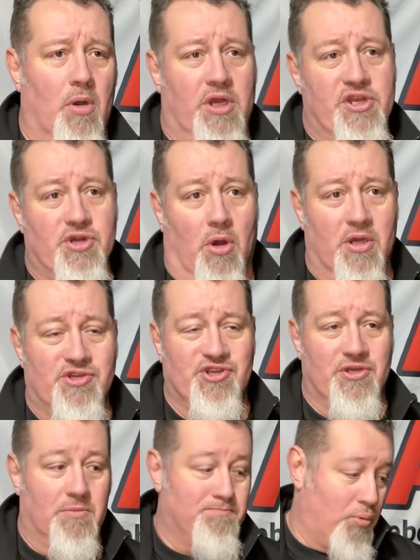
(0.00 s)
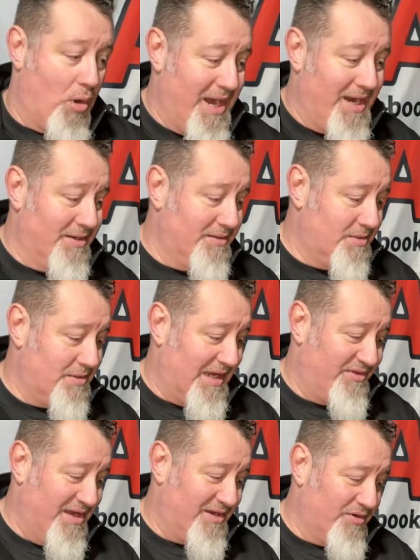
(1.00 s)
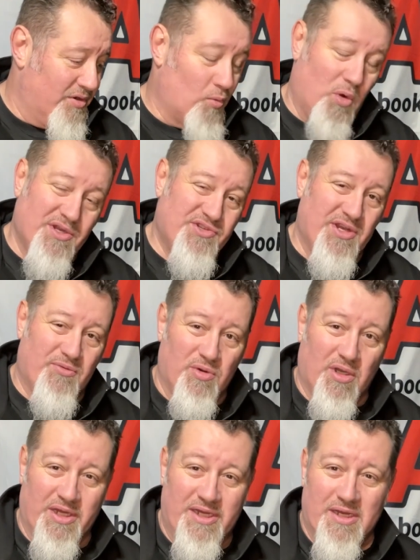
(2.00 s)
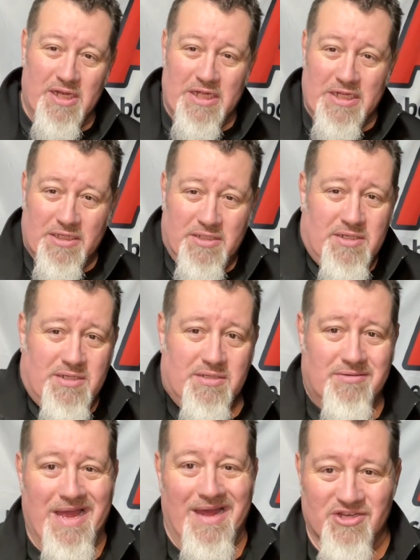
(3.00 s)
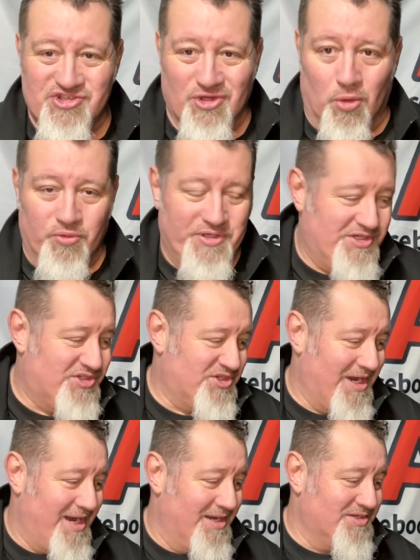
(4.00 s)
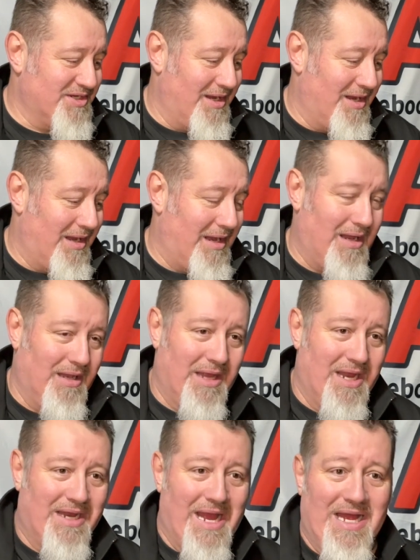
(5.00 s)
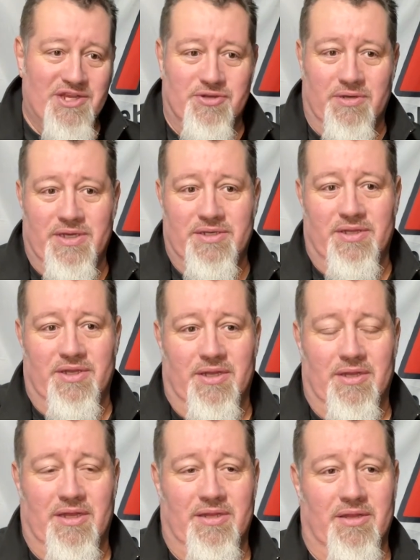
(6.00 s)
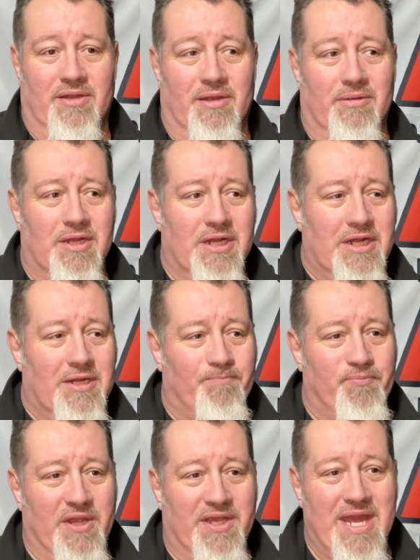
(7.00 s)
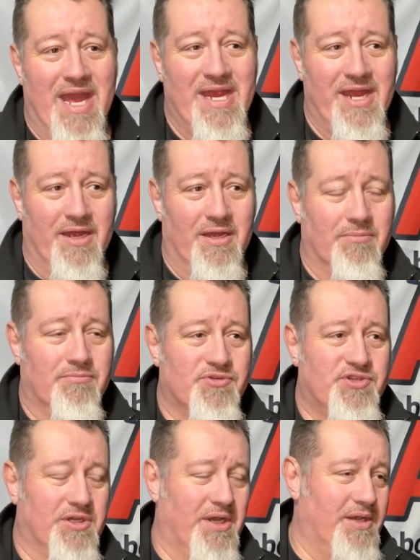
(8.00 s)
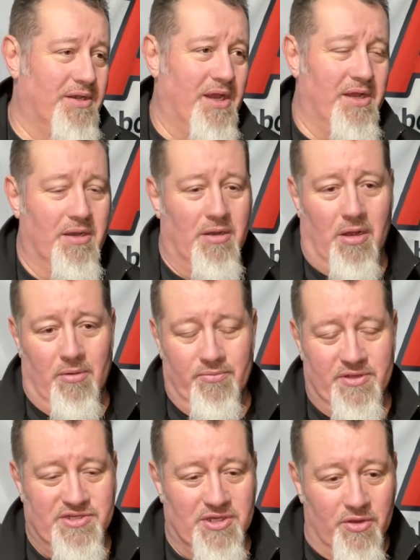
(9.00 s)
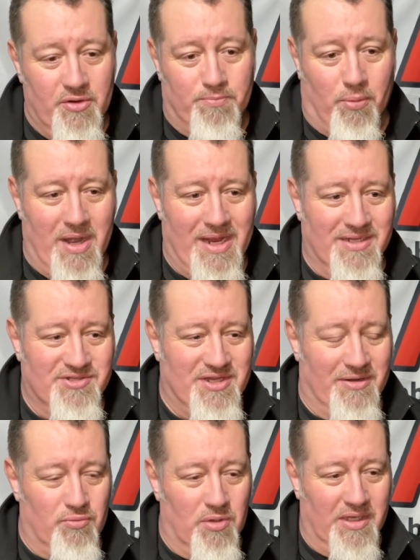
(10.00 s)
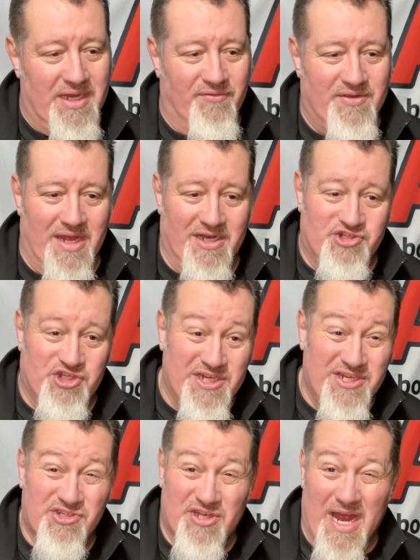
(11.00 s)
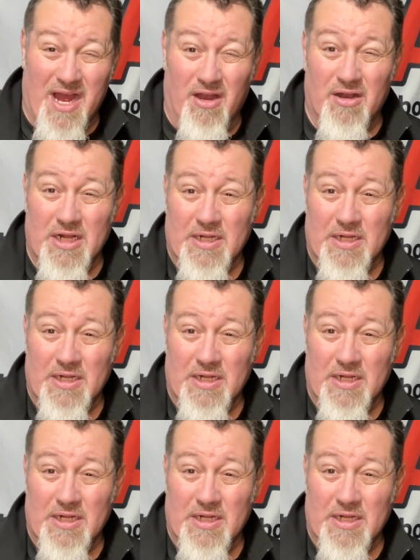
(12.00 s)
Guitar Center brand. I think they're the ones that really kind of sold these stands. A lot of guys are into the KMs and these other brands that really have kind of cheesed out